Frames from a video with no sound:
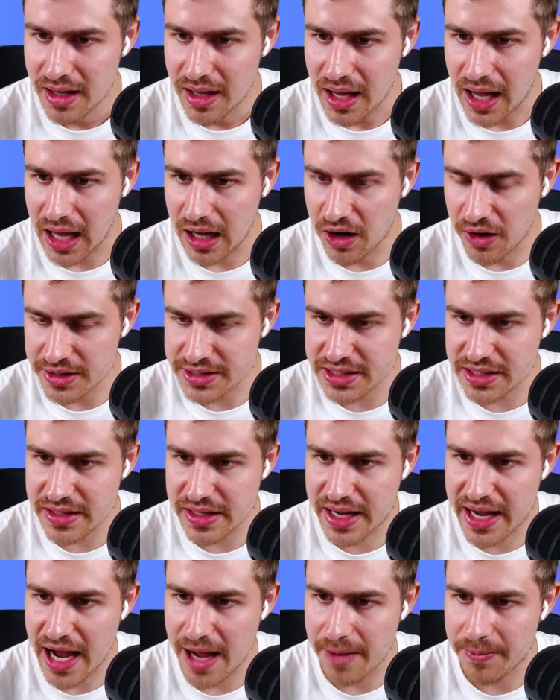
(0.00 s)
I lost in the
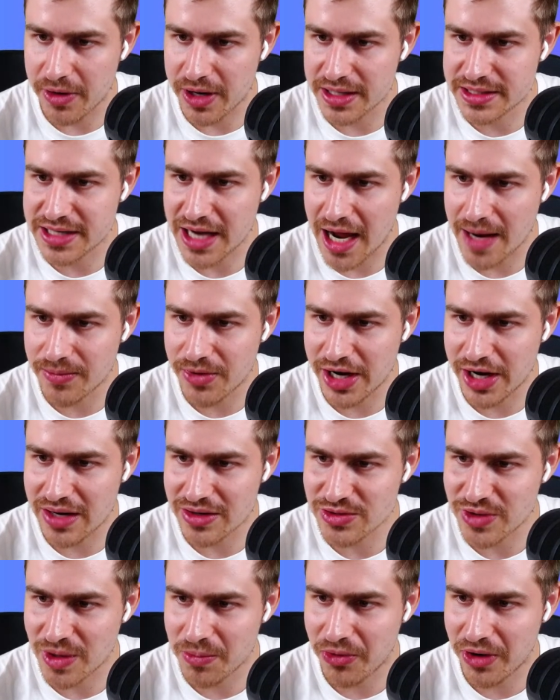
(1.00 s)
cup on a tie break. I
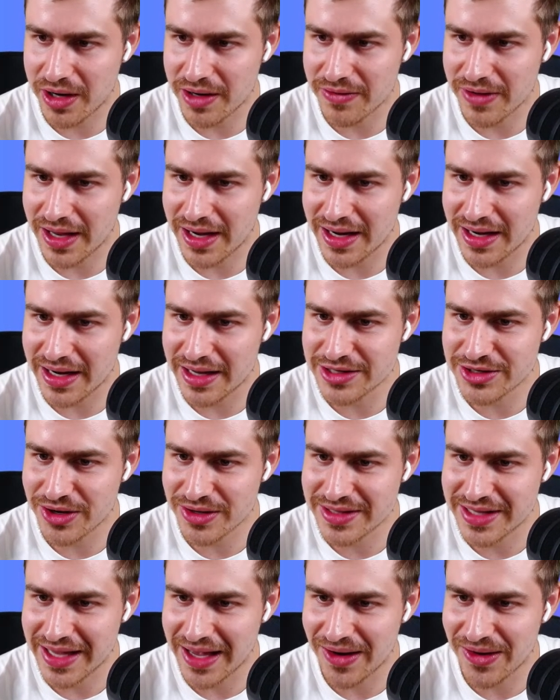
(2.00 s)
was 1 point ahead, and Enzo
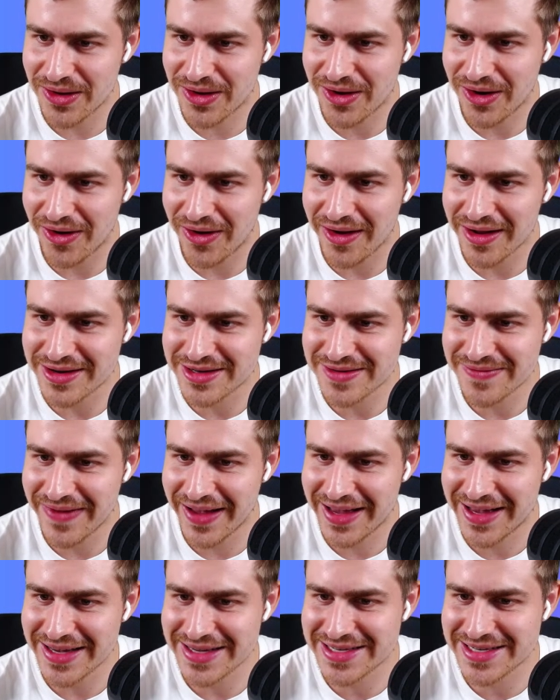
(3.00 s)
got the yellow card to
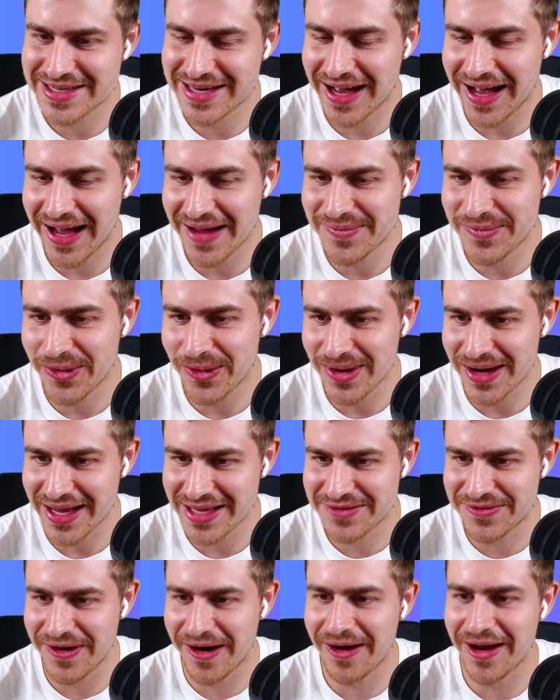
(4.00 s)
make us tie, Paulie.
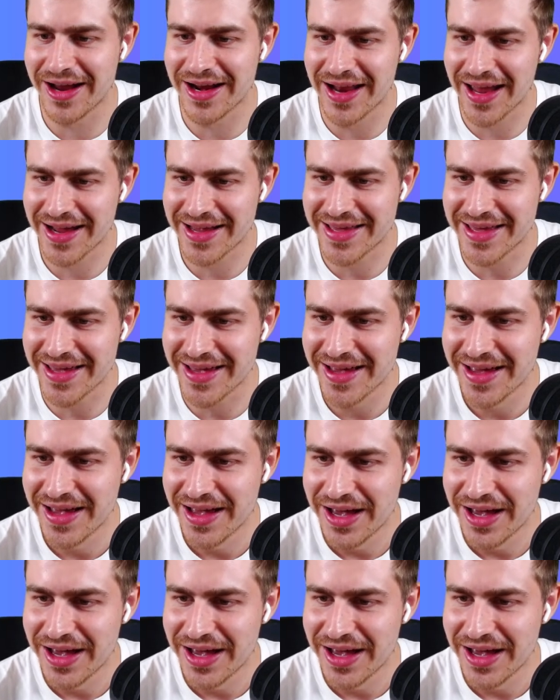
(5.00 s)
It's very unlucky.